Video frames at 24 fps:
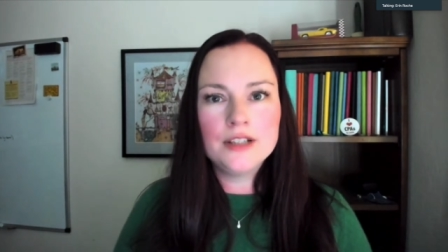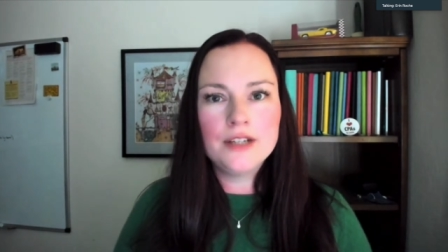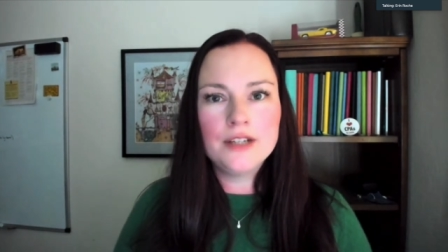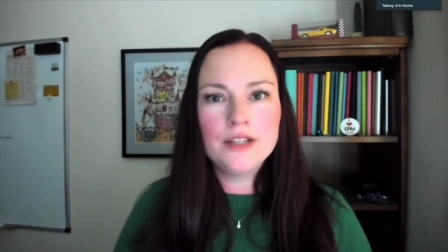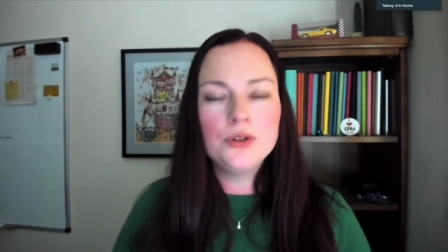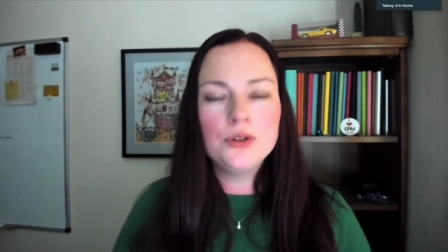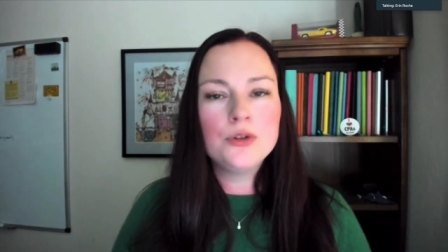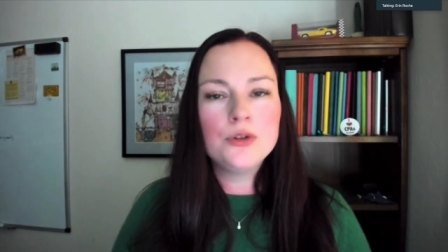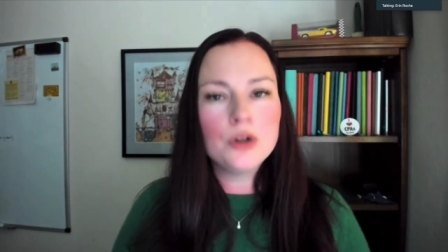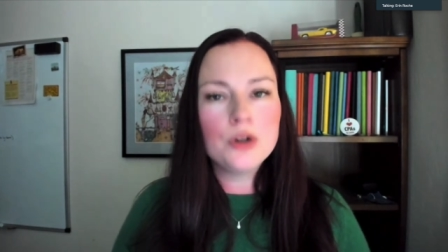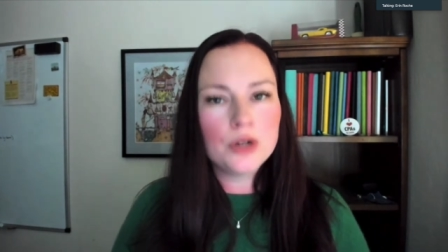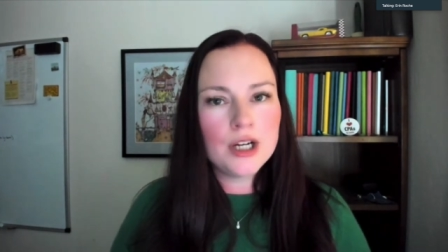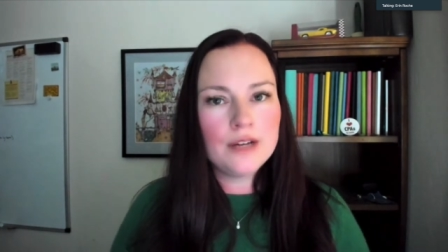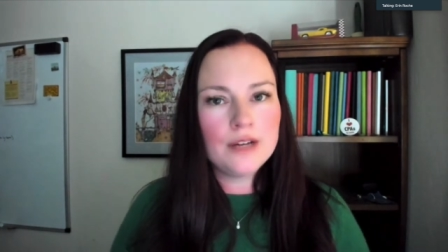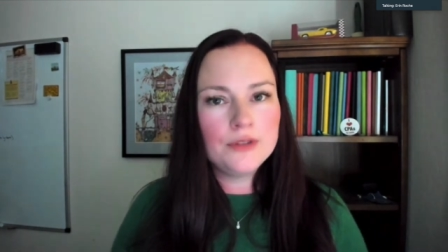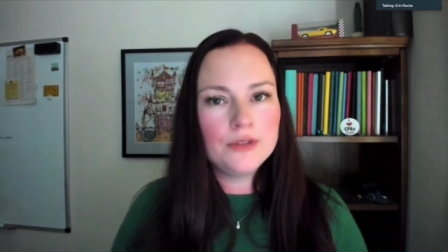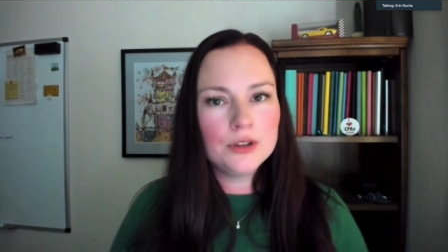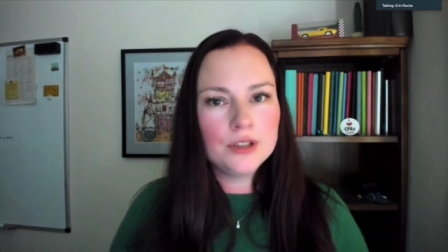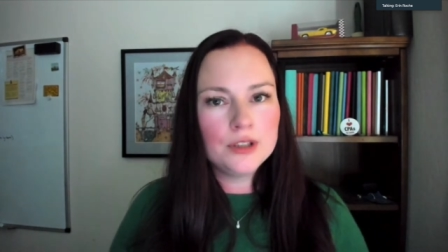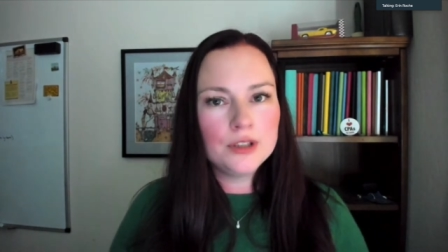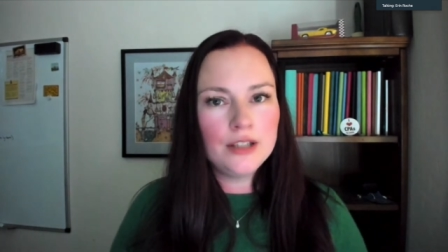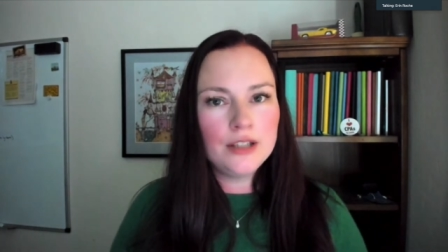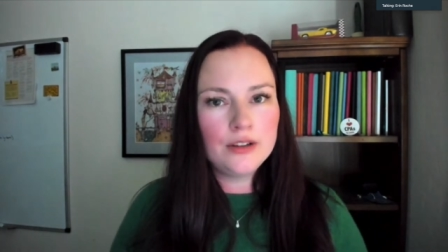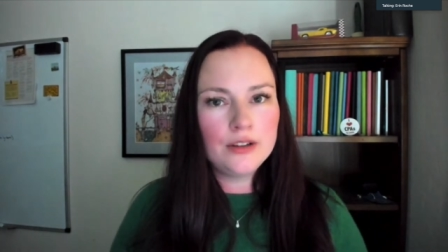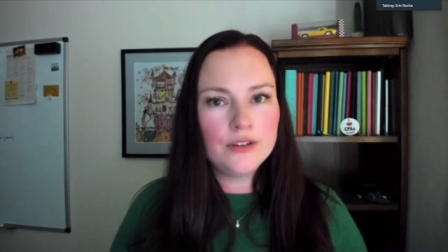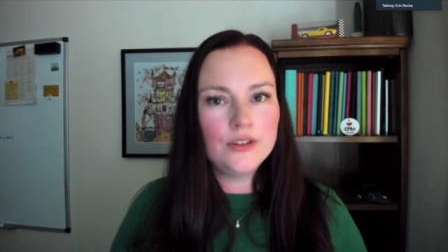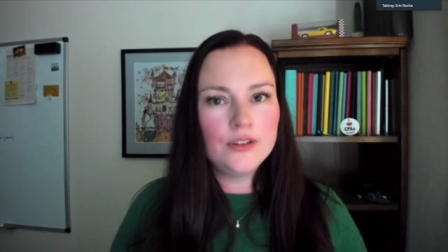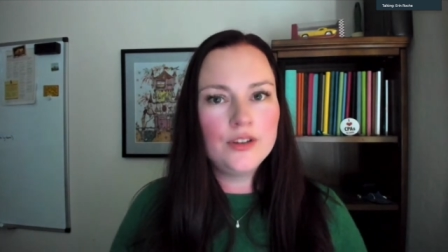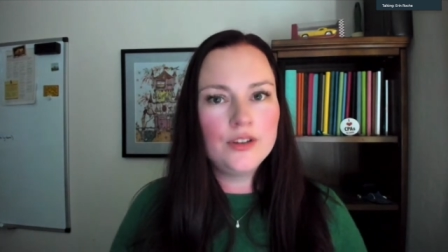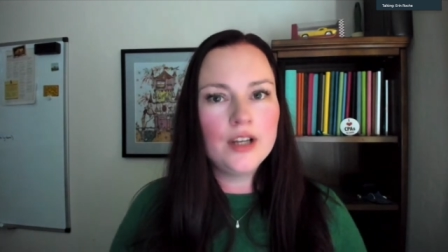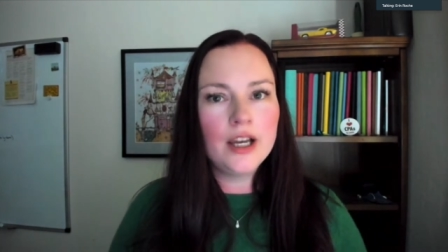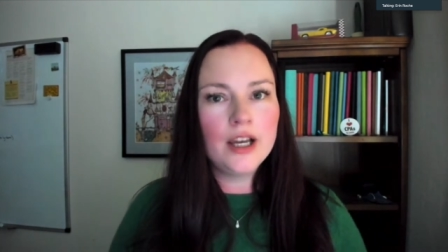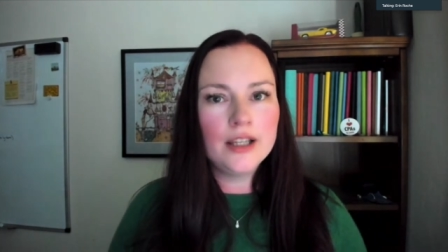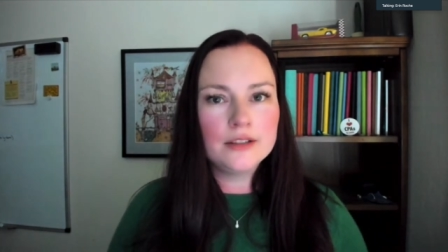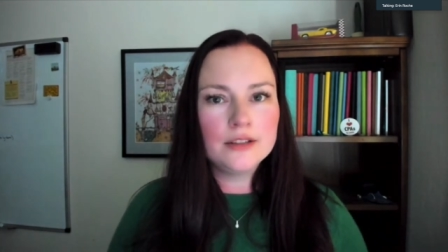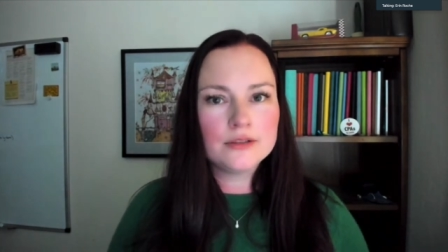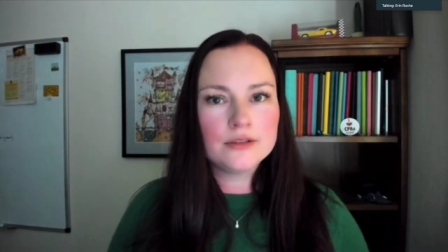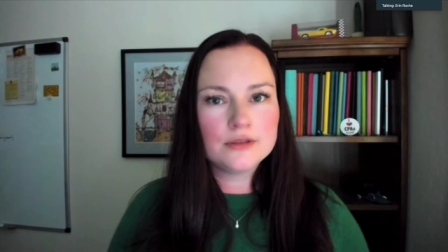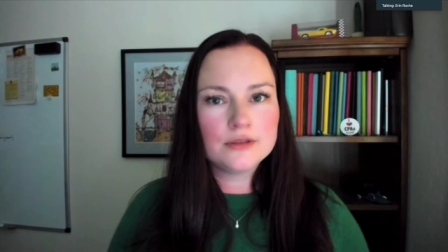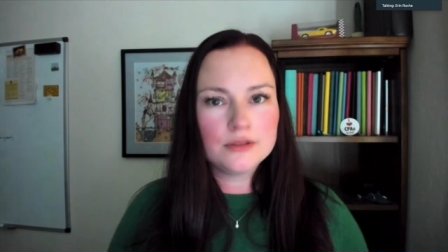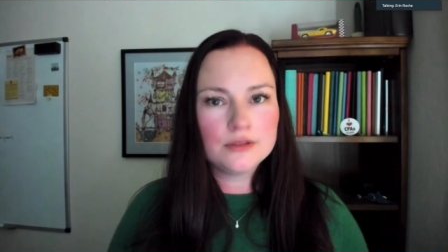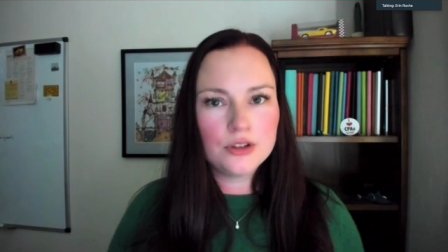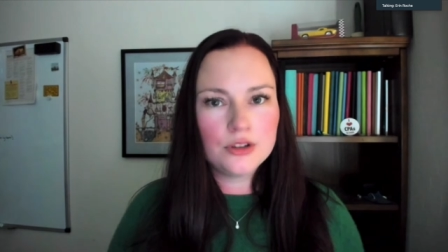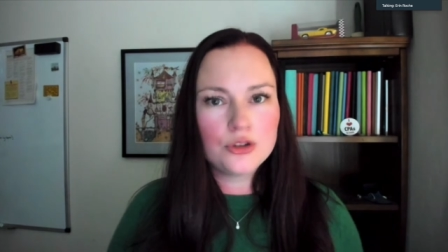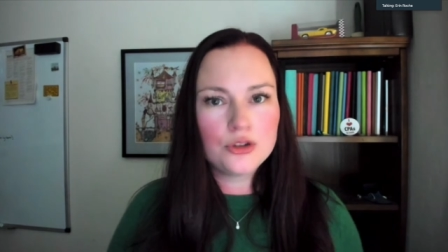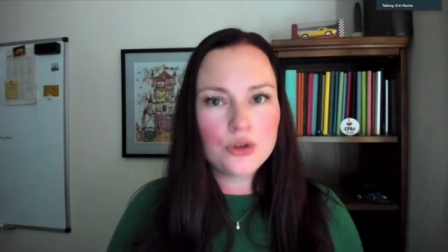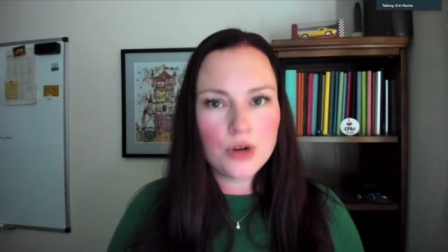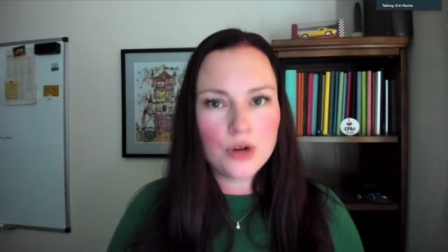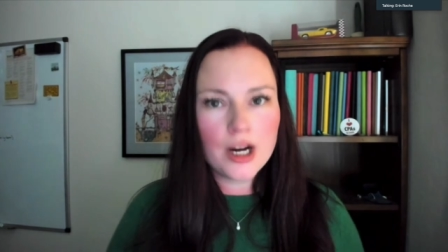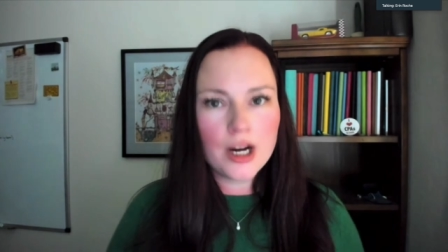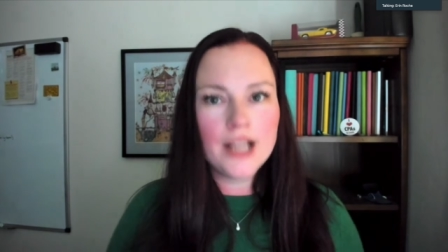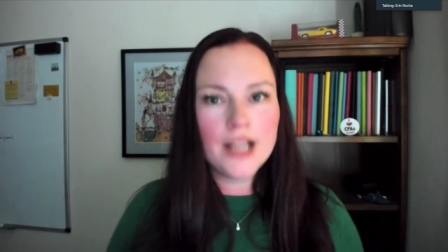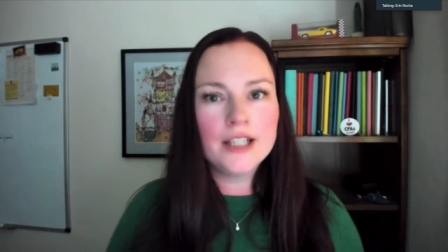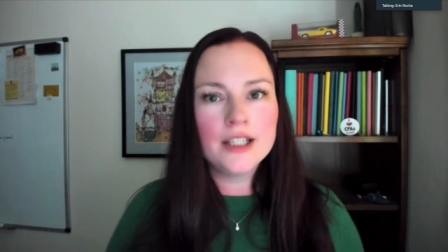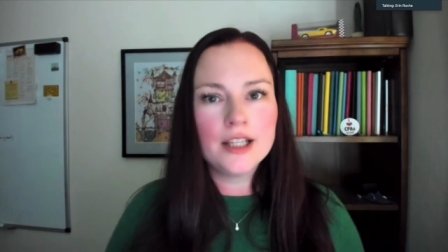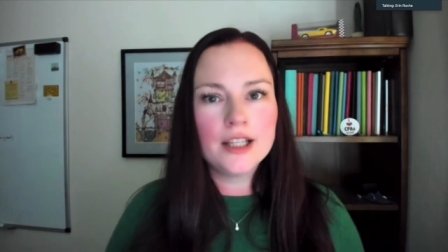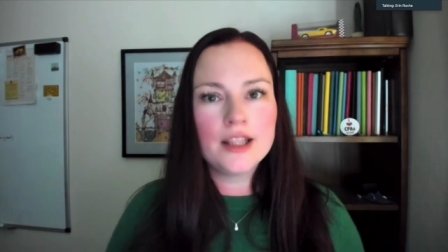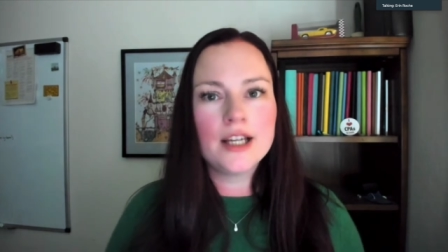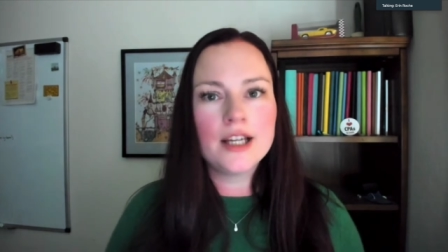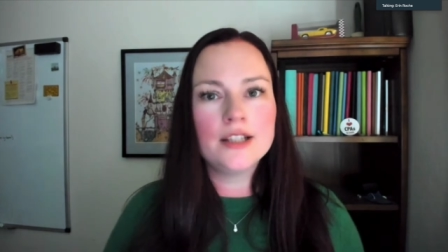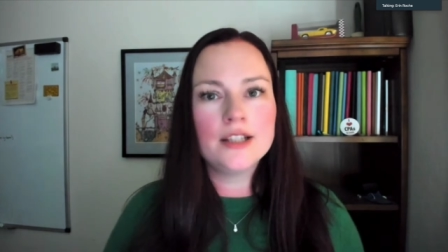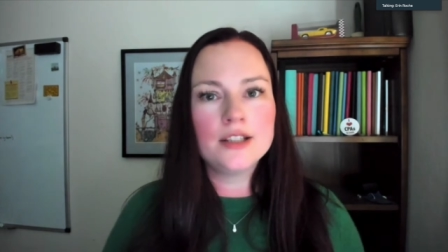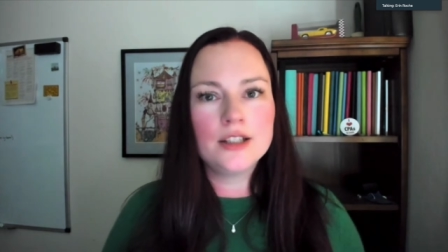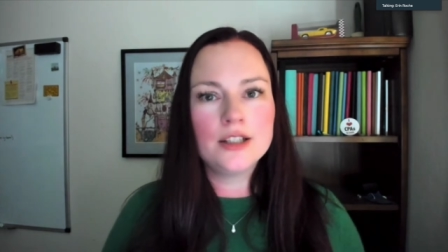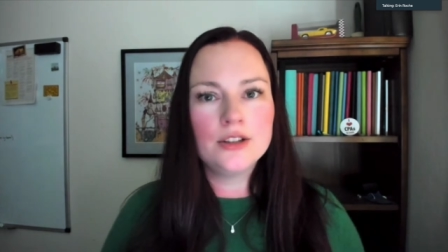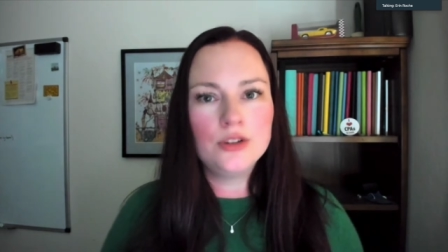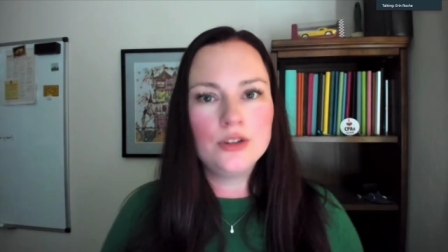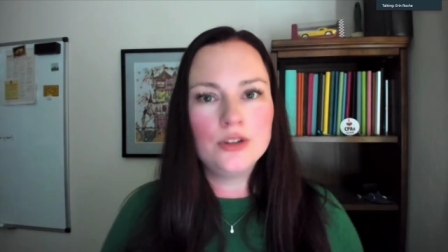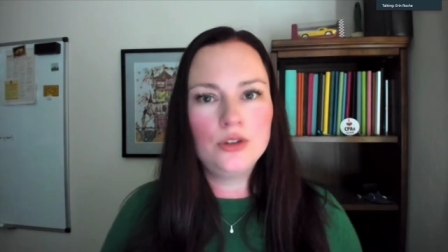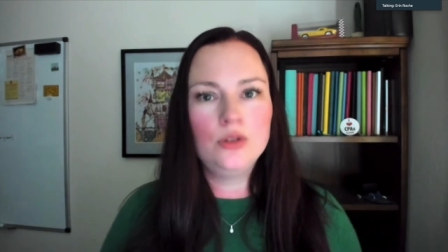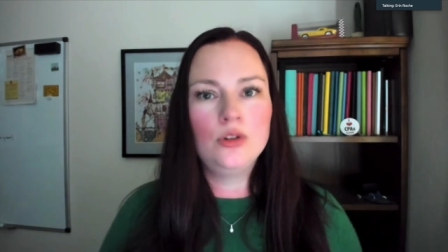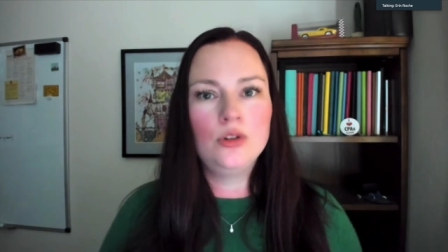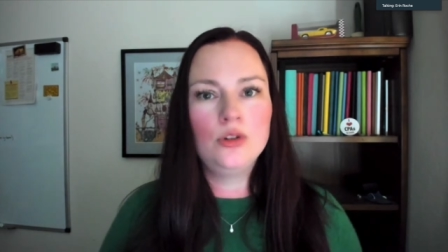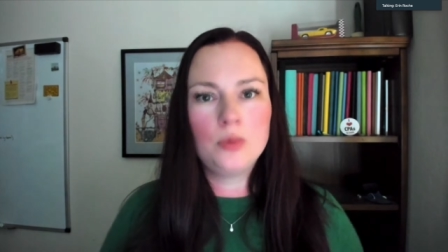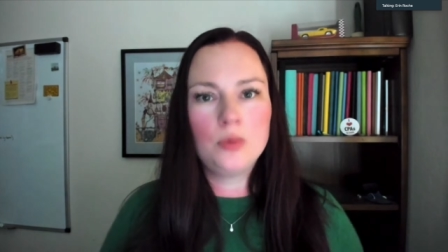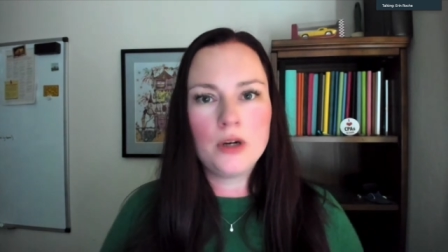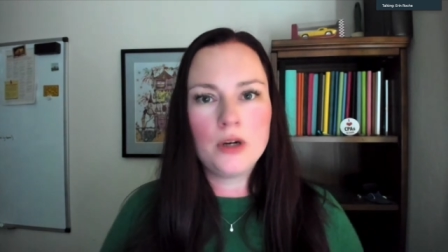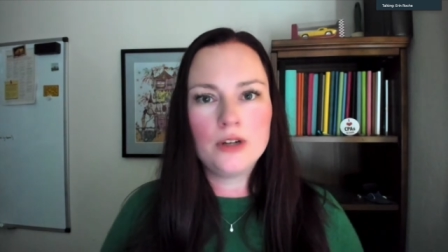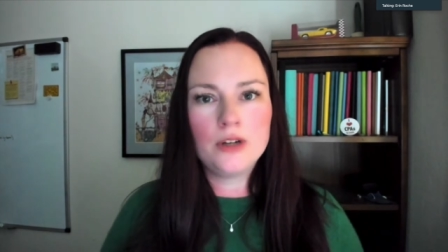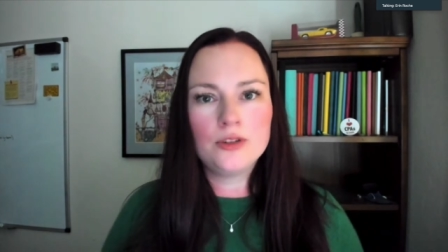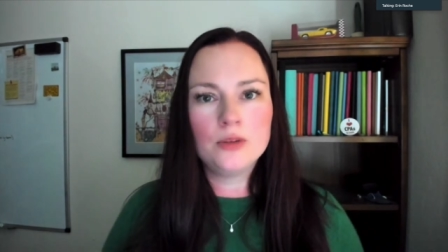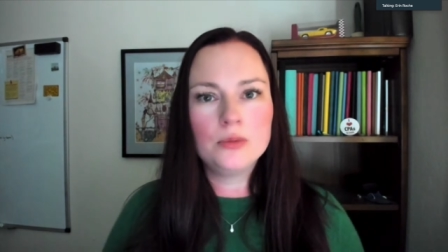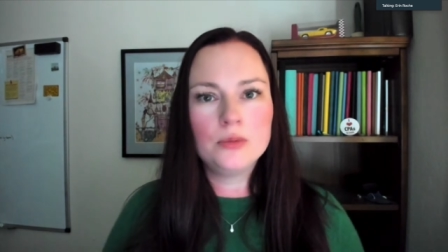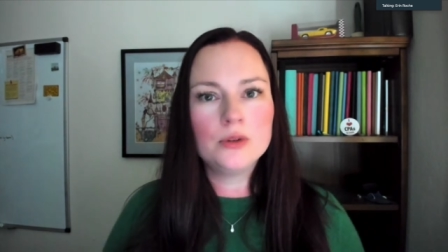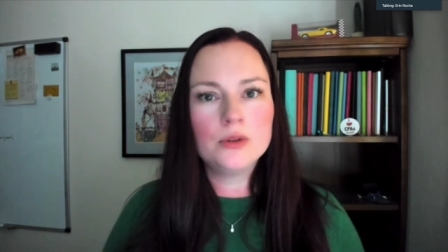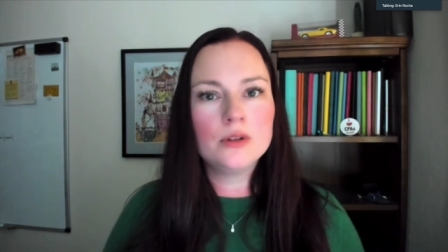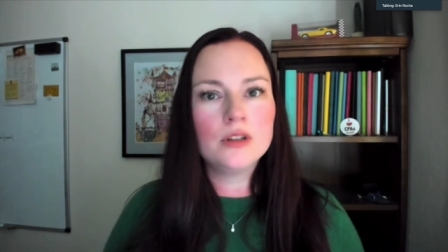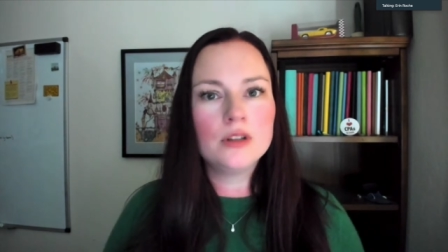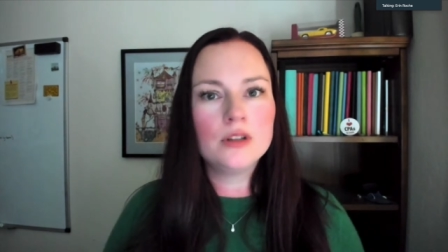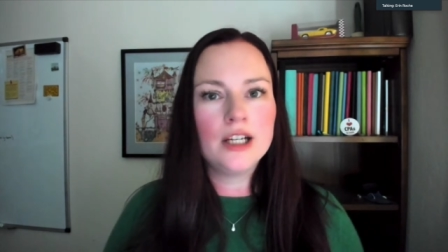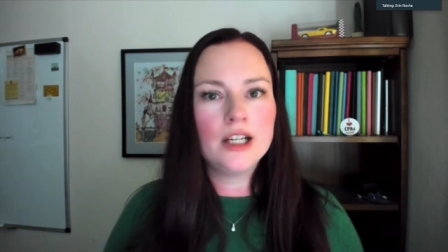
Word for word: If you don't have your license yet, try and get that done as soon as possible,